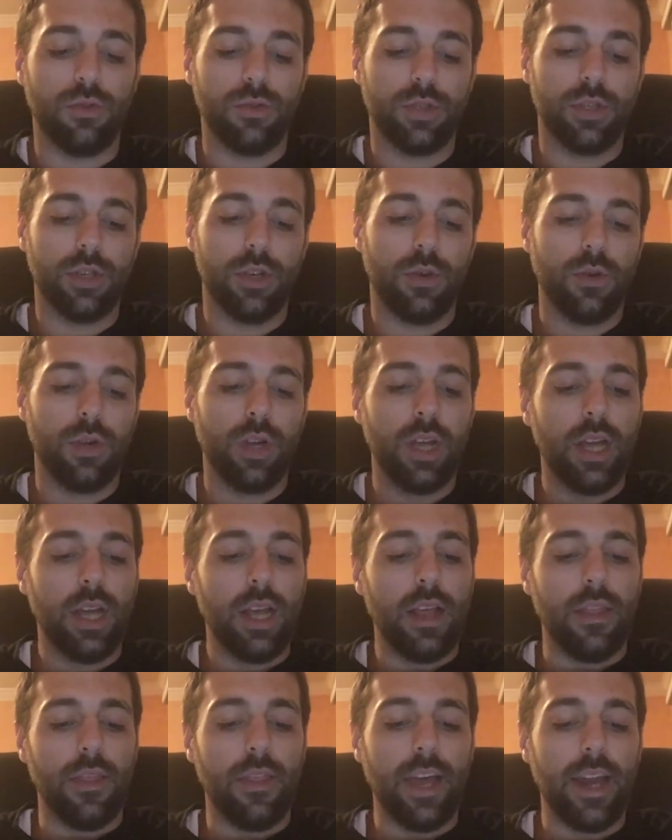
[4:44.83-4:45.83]
So
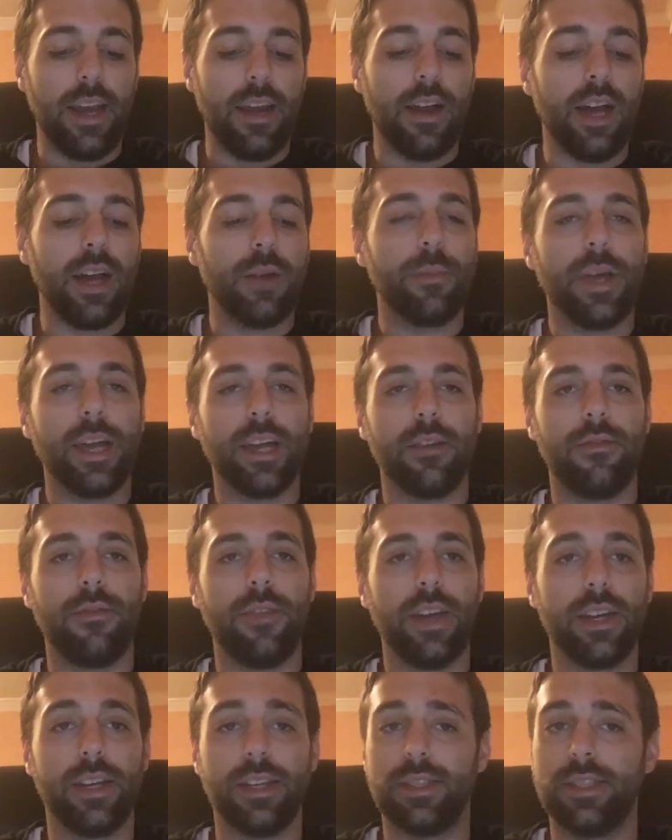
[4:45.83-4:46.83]
that knockback
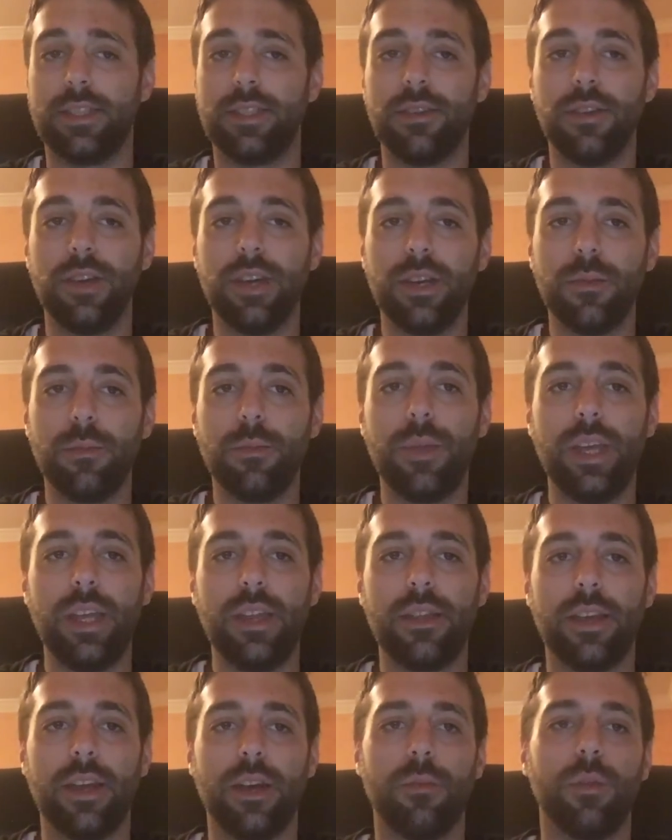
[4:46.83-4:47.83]
effect still going to be
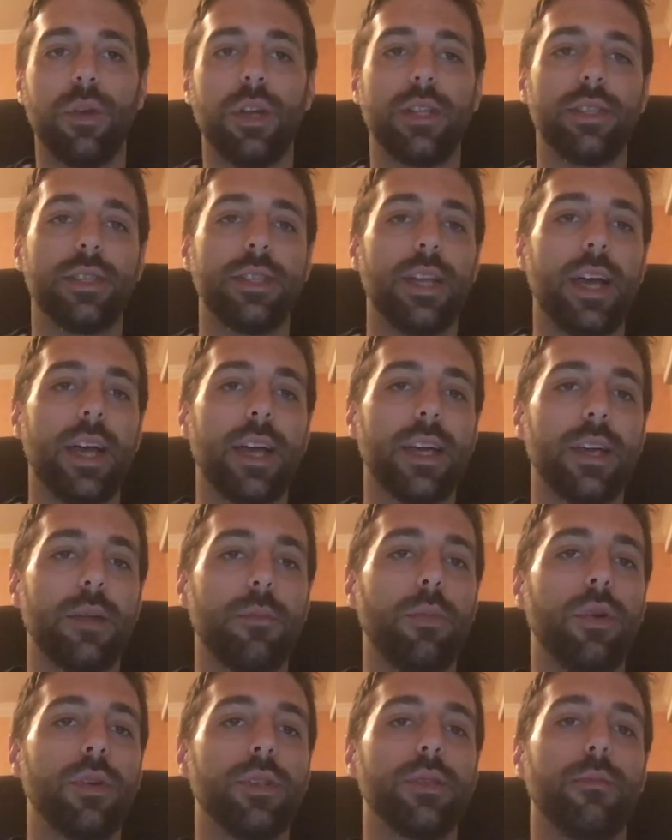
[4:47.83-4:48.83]
there, but it's not going to
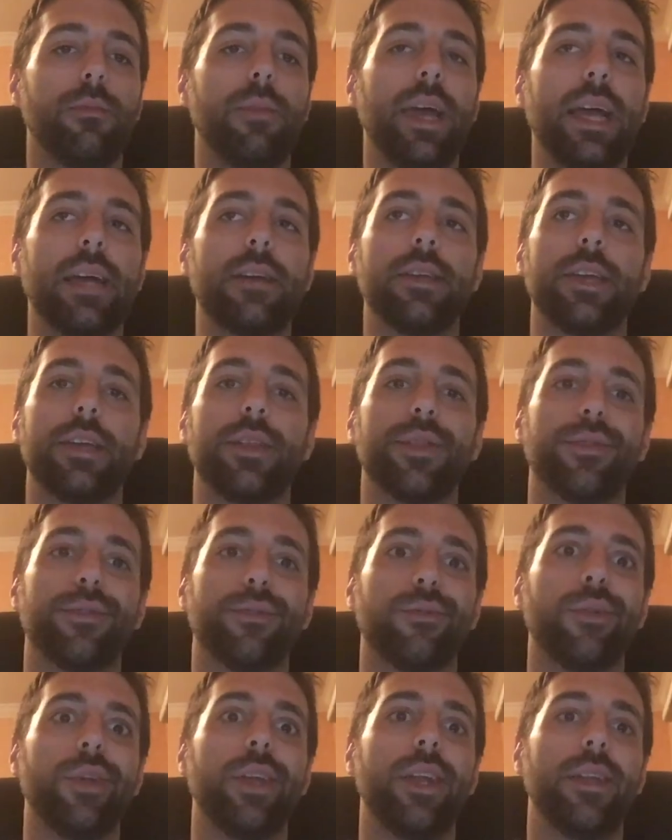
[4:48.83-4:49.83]
push them back like
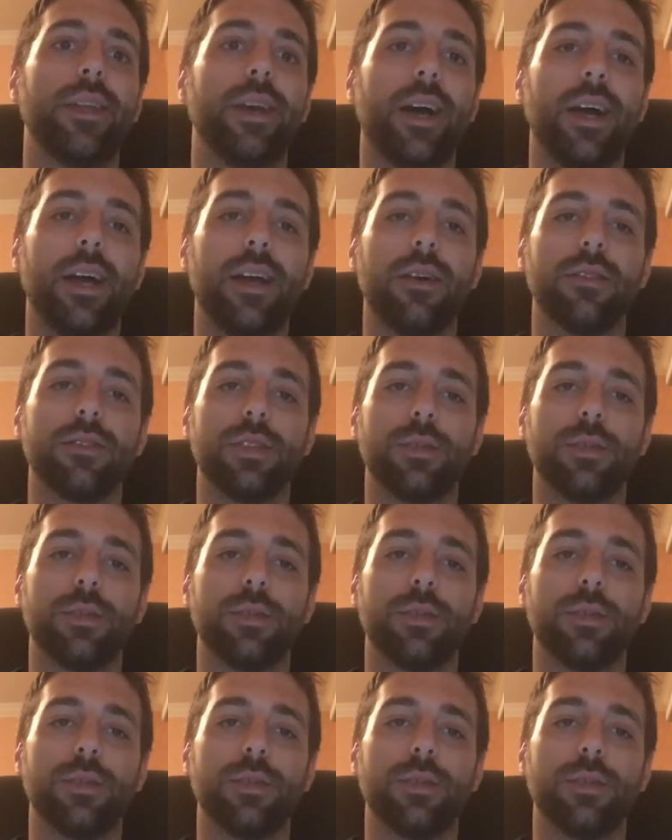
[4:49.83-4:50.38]
3 tiles.